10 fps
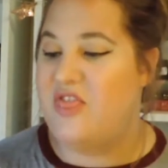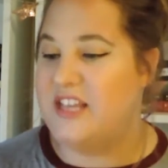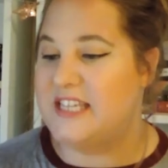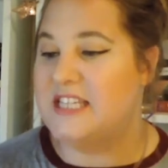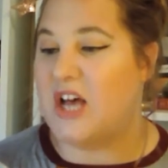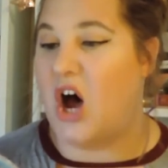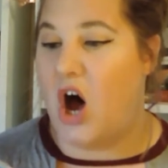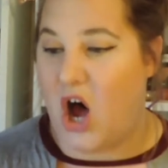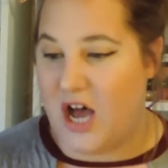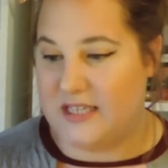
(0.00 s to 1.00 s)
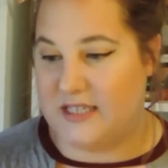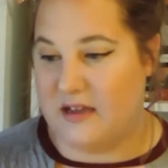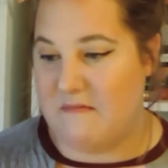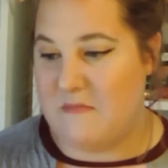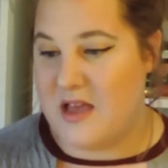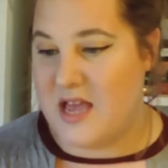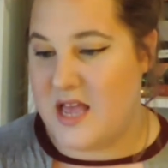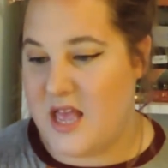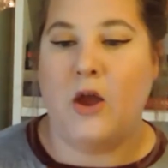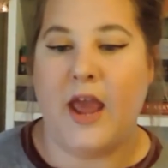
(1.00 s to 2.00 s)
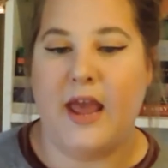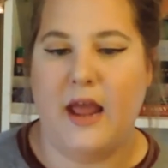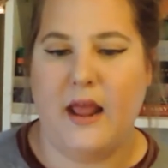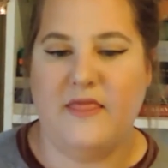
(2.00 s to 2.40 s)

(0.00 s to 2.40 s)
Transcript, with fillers: This is awesome. Okay.